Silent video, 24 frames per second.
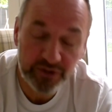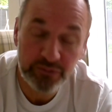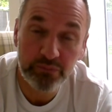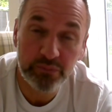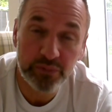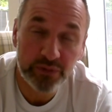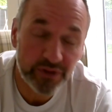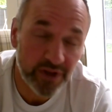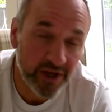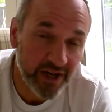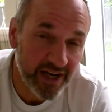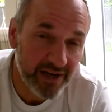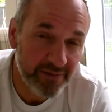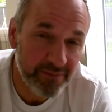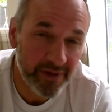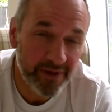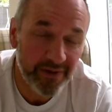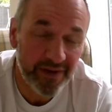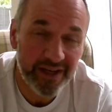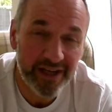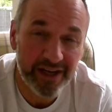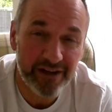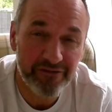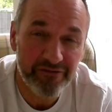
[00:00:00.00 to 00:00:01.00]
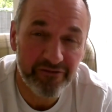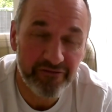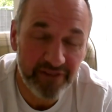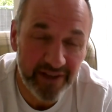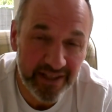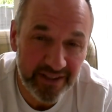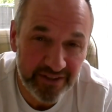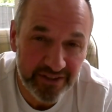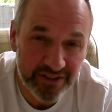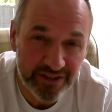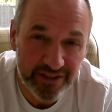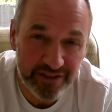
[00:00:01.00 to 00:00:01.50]
primary
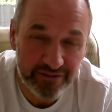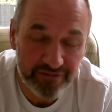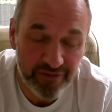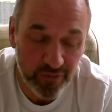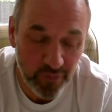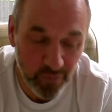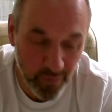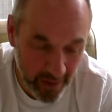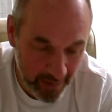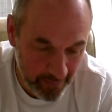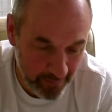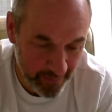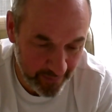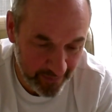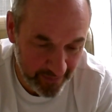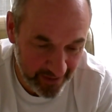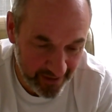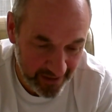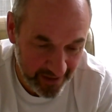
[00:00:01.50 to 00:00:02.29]
offensive weapon